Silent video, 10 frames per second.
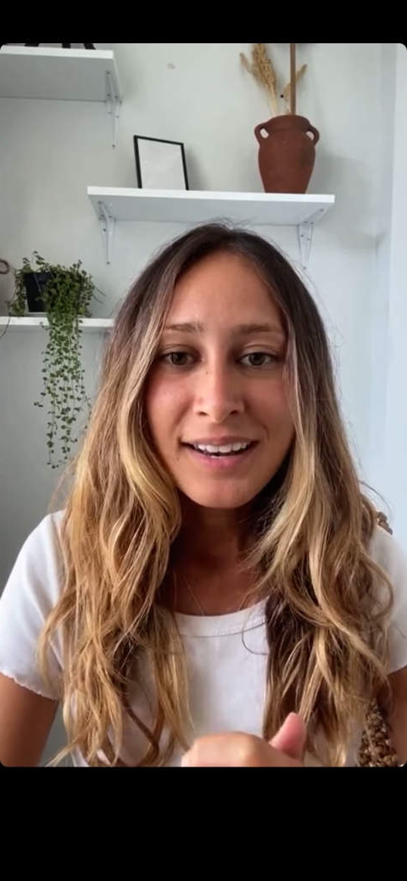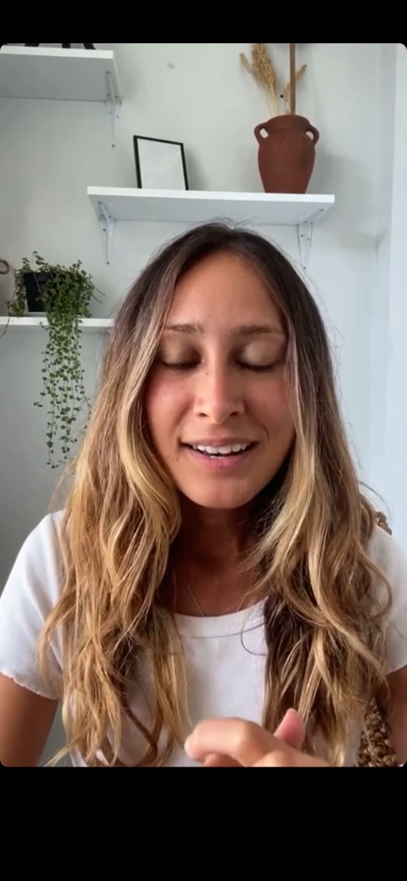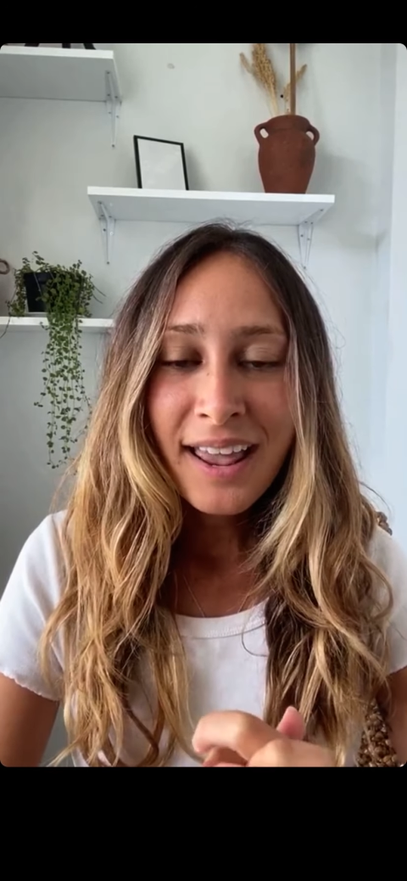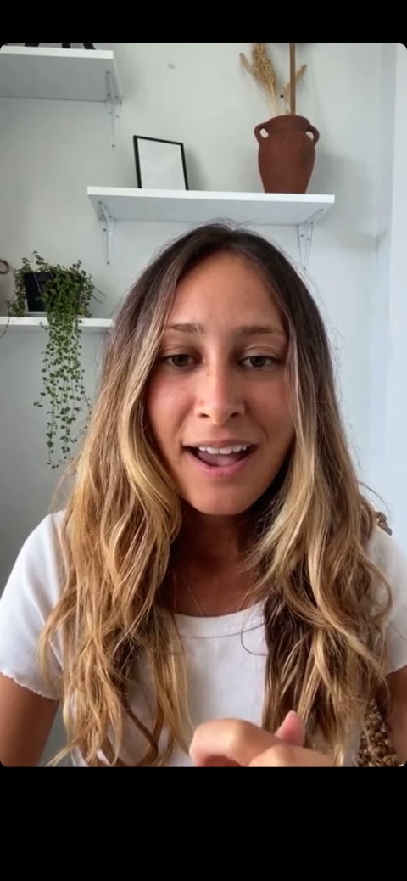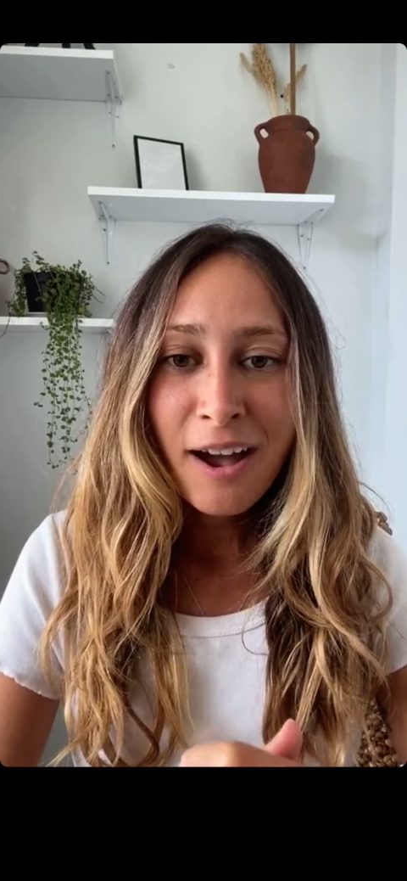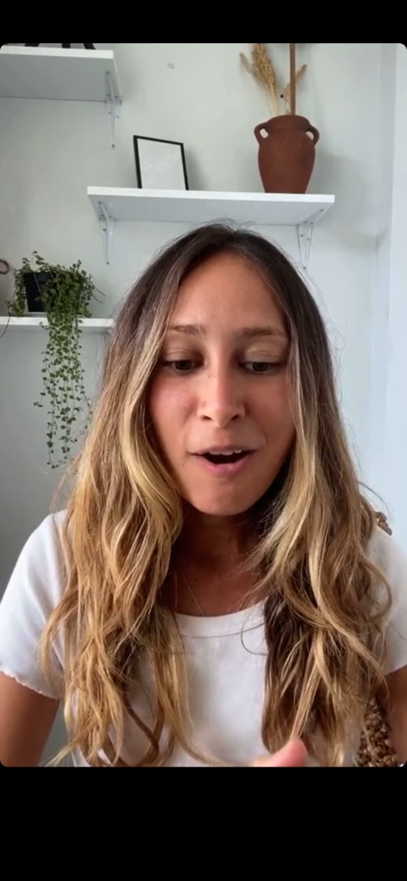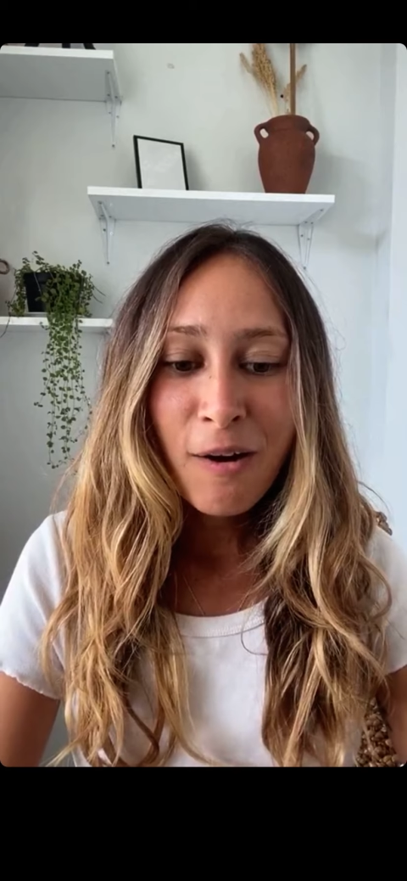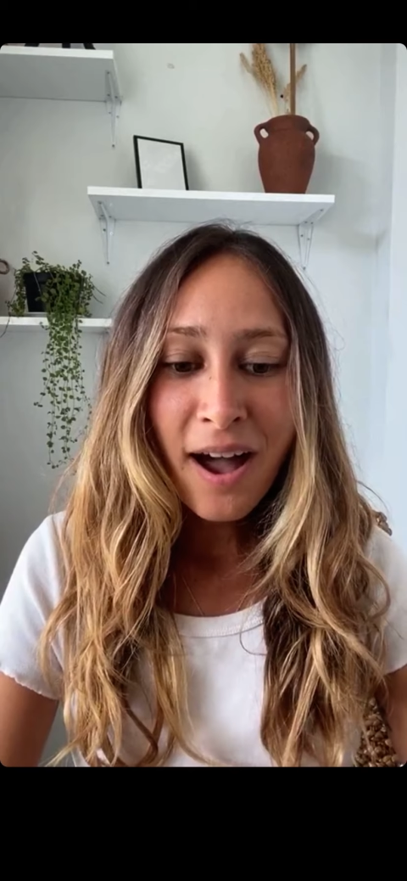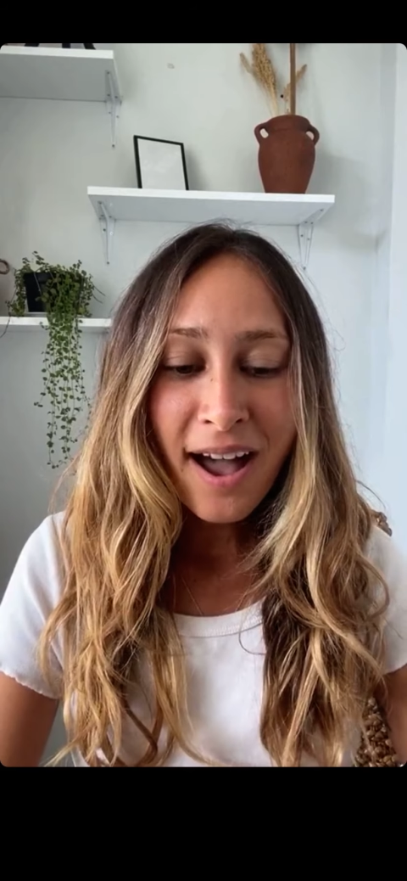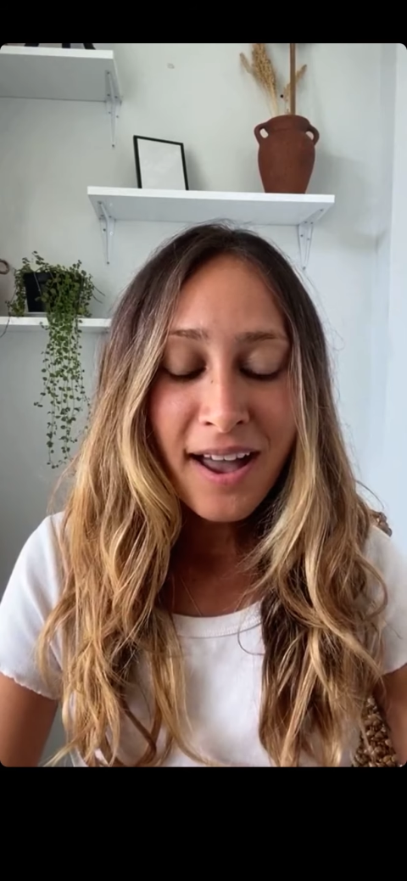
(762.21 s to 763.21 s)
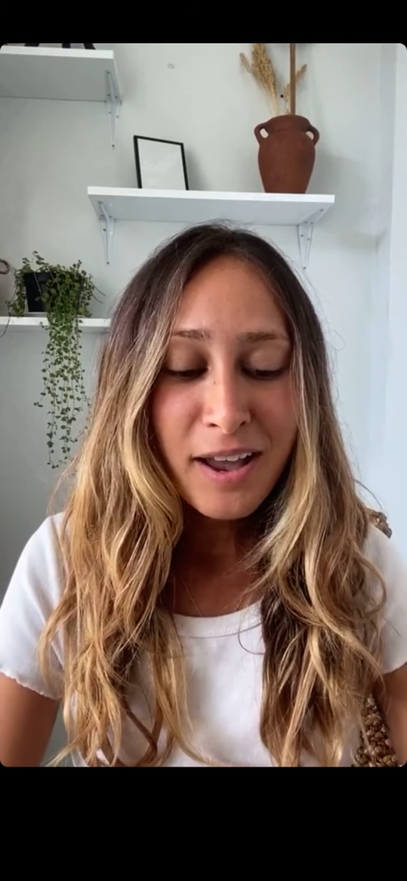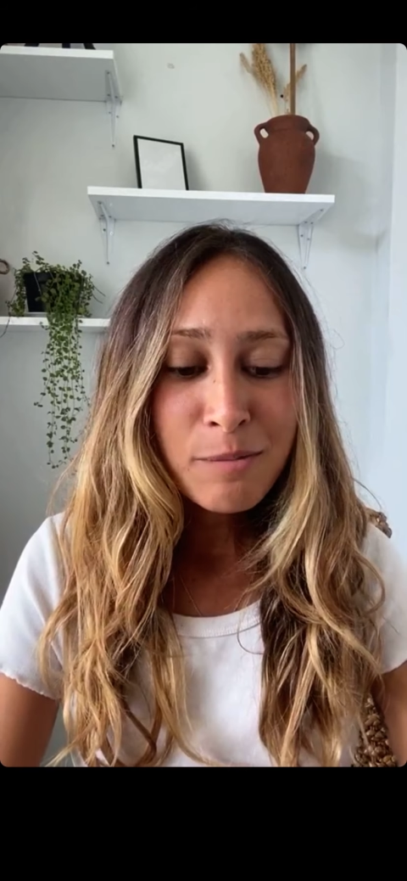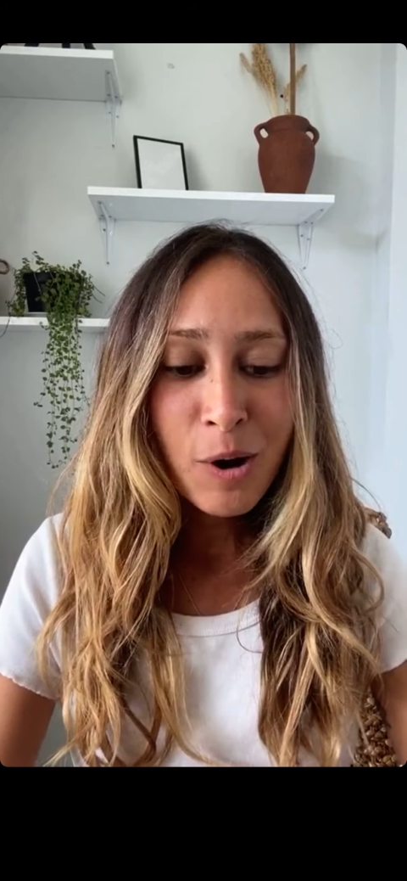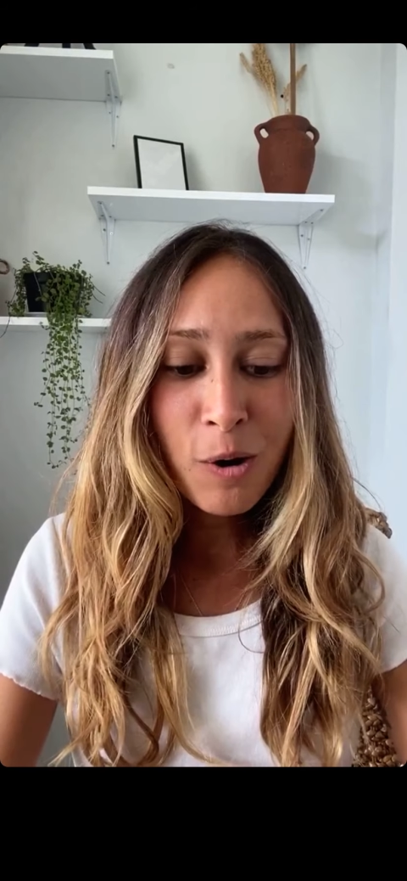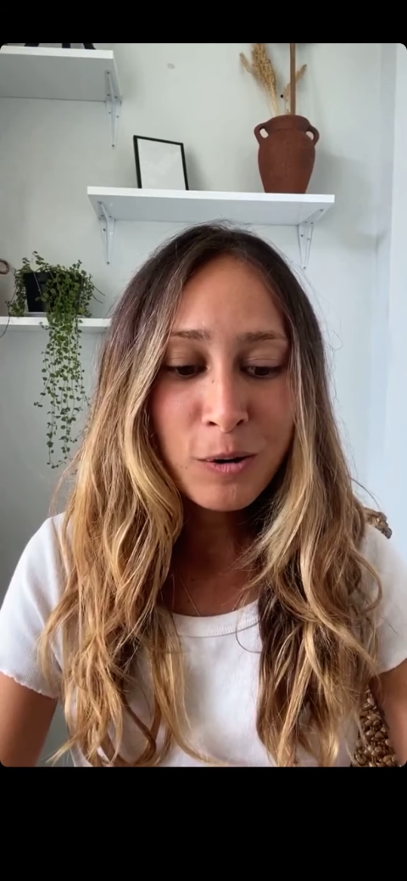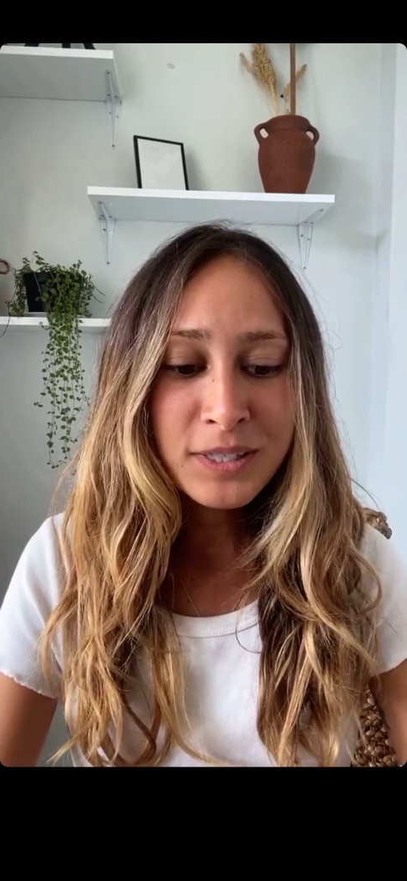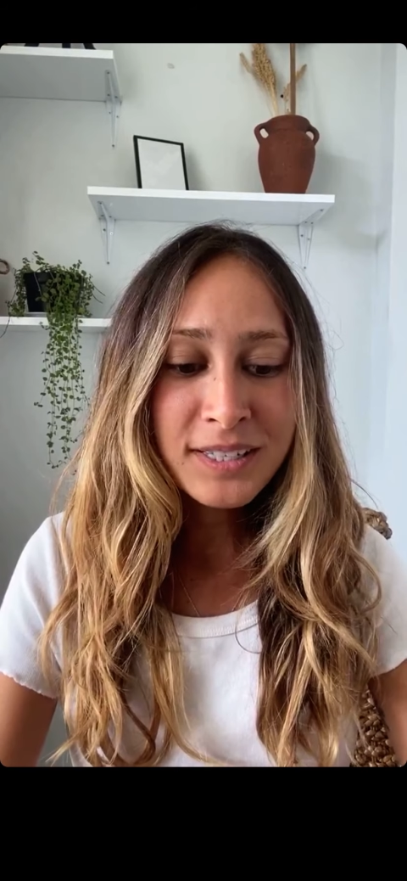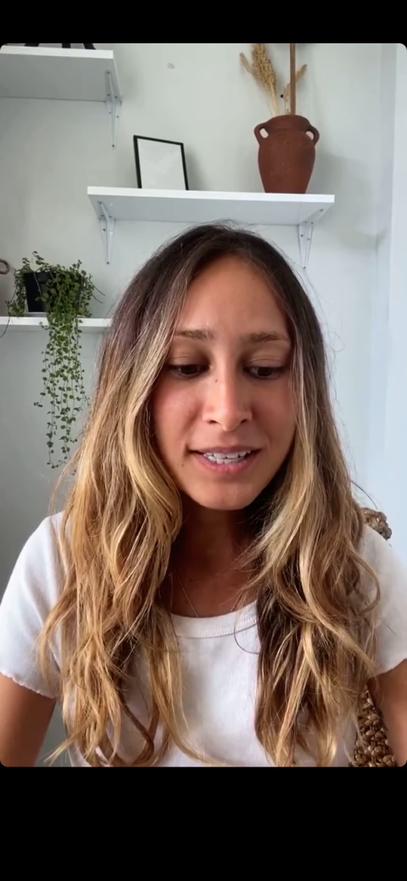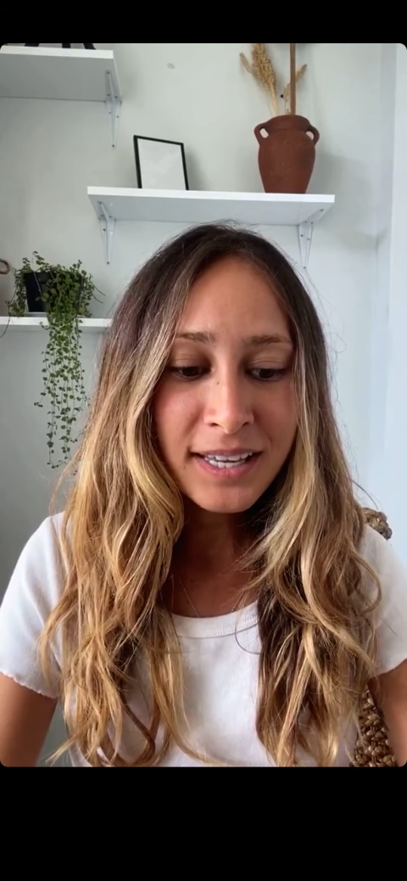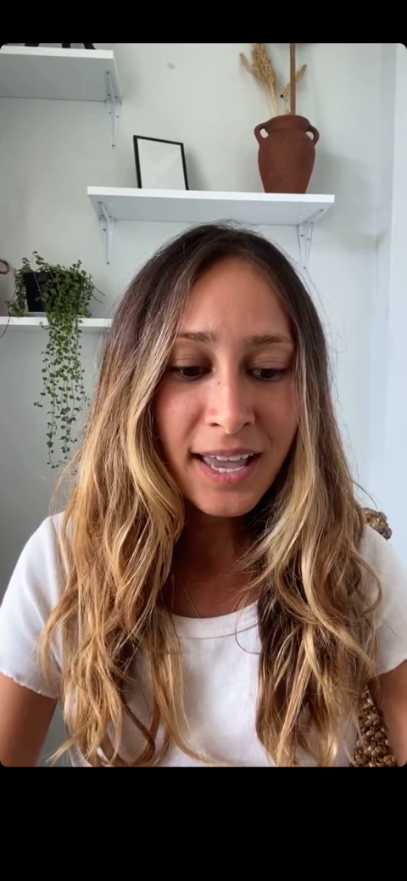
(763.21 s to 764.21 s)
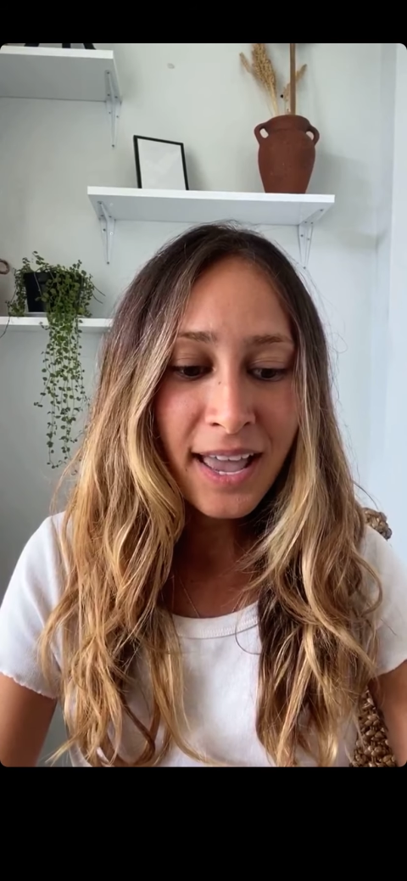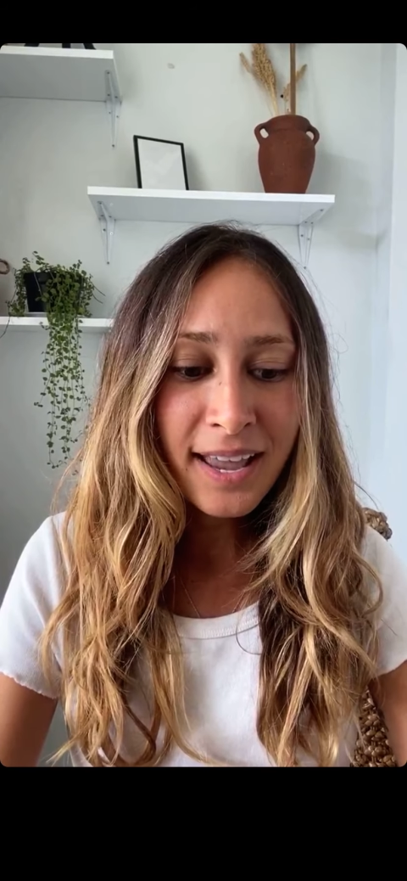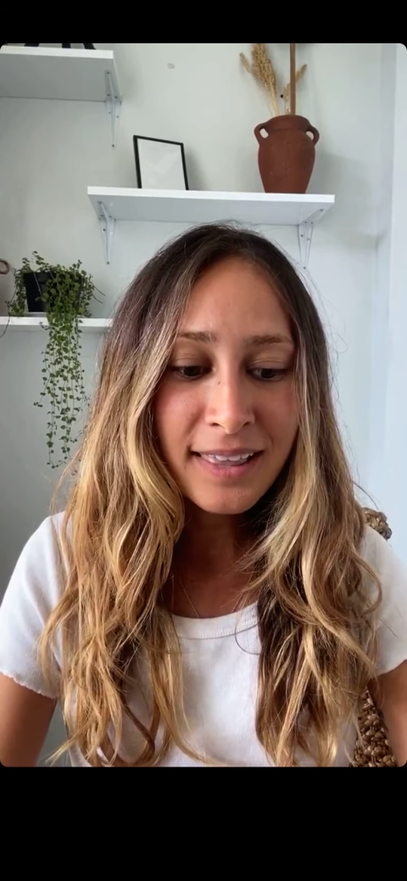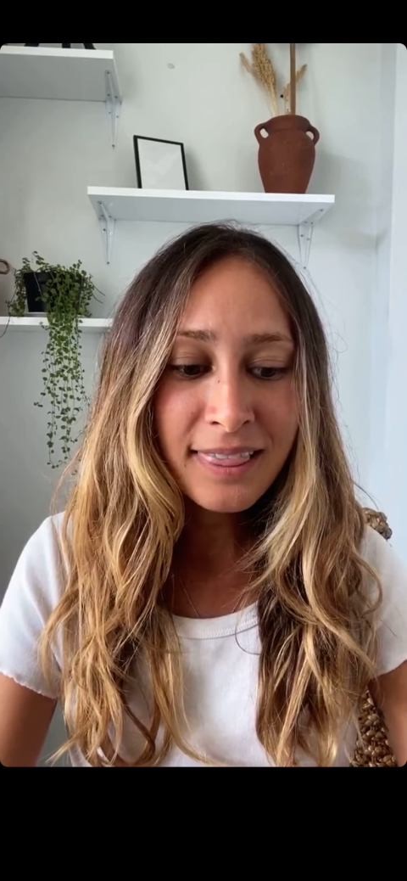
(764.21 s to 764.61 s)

Now, I am hosting a